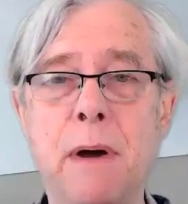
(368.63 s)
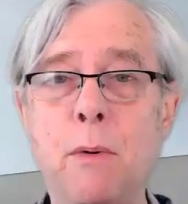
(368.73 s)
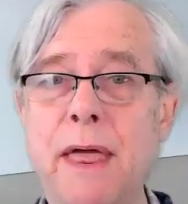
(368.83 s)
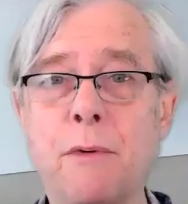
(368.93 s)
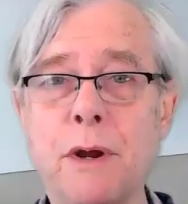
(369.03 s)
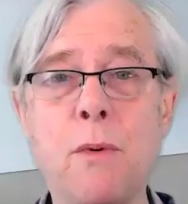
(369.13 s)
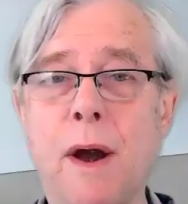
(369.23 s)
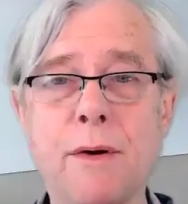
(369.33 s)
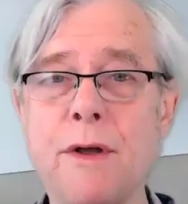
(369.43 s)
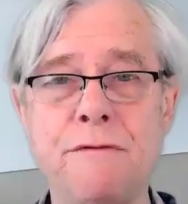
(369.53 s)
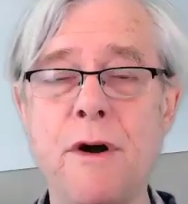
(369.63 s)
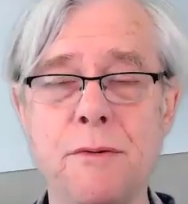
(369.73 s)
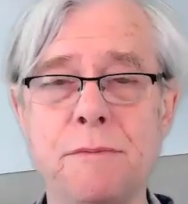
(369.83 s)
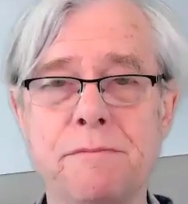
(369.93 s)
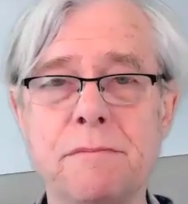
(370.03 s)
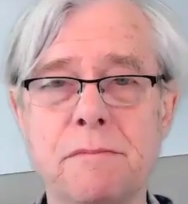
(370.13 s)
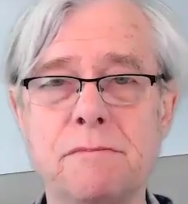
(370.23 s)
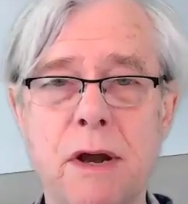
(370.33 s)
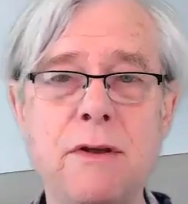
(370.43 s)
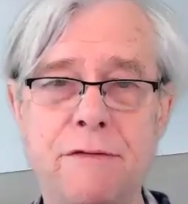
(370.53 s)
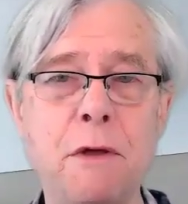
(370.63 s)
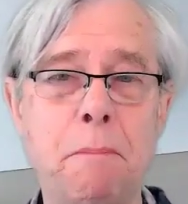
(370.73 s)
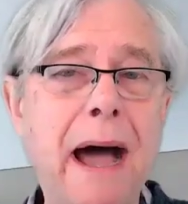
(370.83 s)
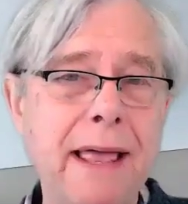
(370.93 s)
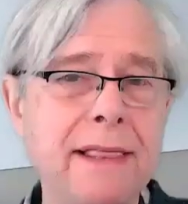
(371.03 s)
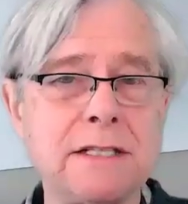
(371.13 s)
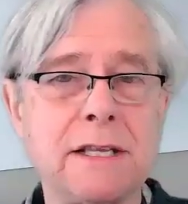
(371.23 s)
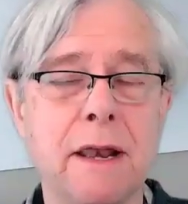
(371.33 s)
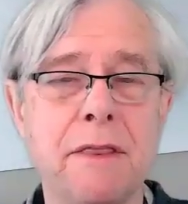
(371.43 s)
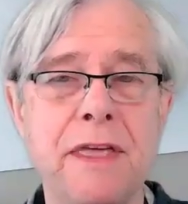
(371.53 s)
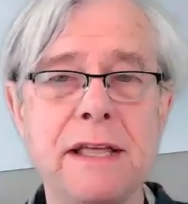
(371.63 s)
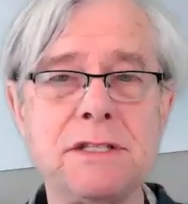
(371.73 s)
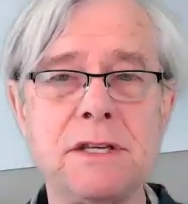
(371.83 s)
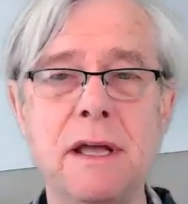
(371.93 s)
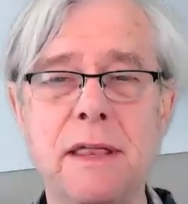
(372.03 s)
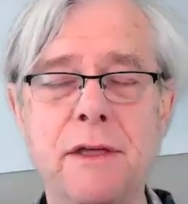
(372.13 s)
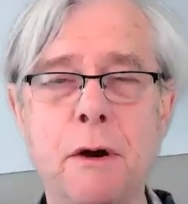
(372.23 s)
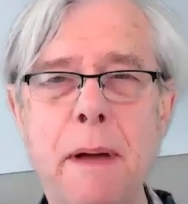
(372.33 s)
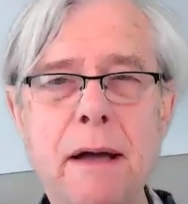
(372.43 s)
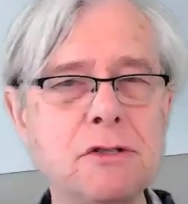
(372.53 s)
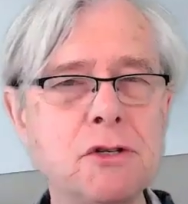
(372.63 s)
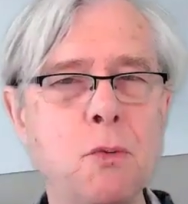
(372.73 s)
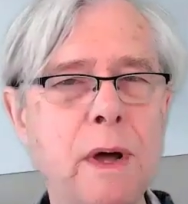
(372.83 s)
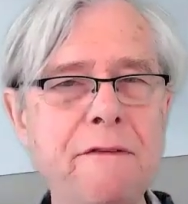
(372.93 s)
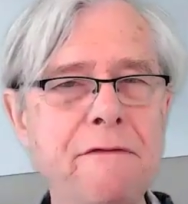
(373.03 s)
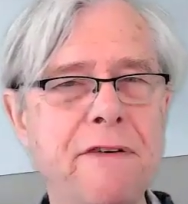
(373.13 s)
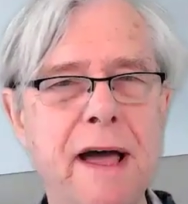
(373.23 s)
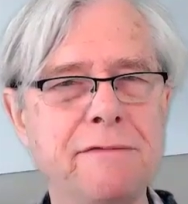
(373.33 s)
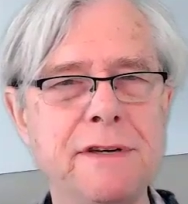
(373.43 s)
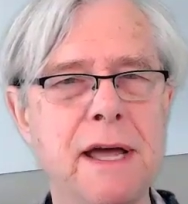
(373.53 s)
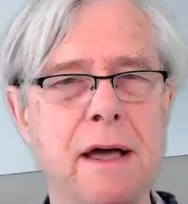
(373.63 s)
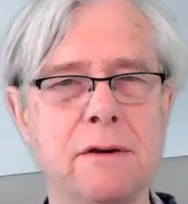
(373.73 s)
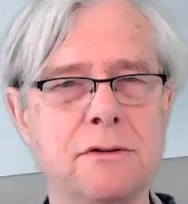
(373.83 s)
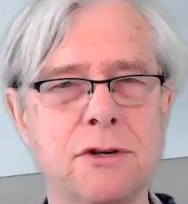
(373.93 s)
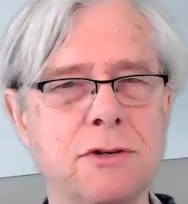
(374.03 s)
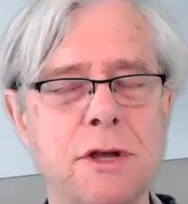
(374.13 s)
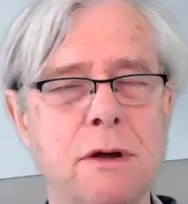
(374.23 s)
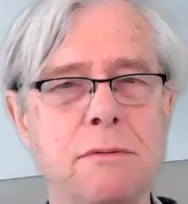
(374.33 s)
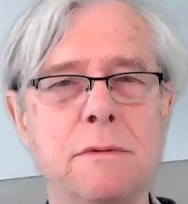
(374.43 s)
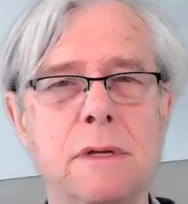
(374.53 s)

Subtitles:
without requiring a phone, right? And you have to buy these little things. They're about $25 or so,